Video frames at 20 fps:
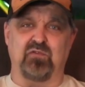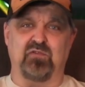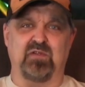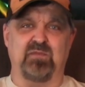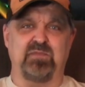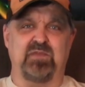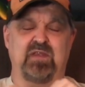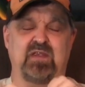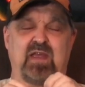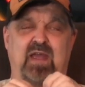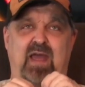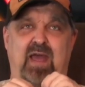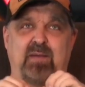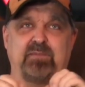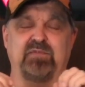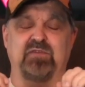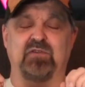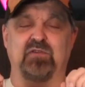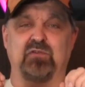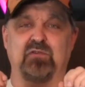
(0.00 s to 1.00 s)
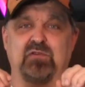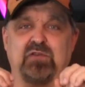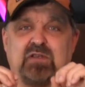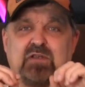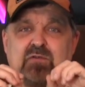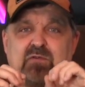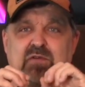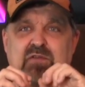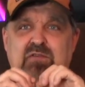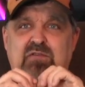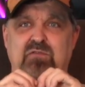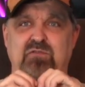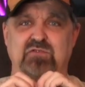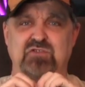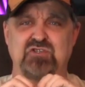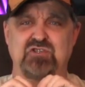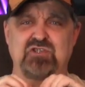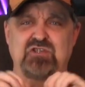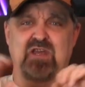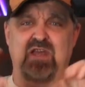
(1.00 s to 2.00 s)
something absolutely going to
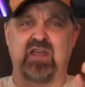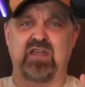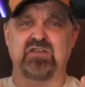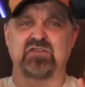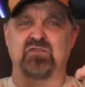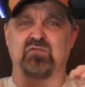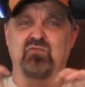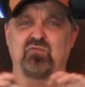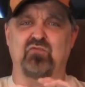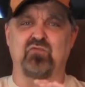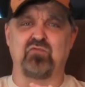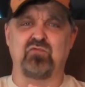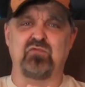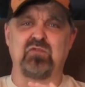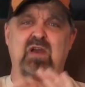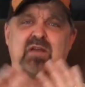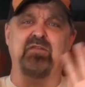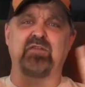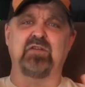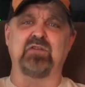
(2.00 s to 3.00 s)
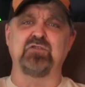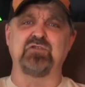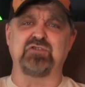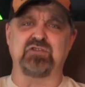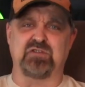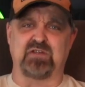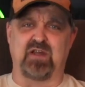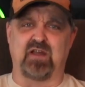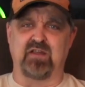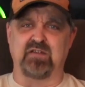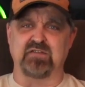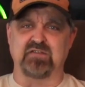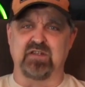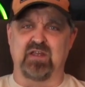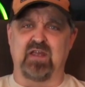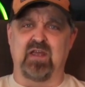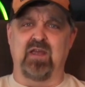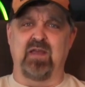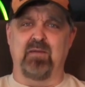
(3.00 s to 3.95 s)
change and revolutionize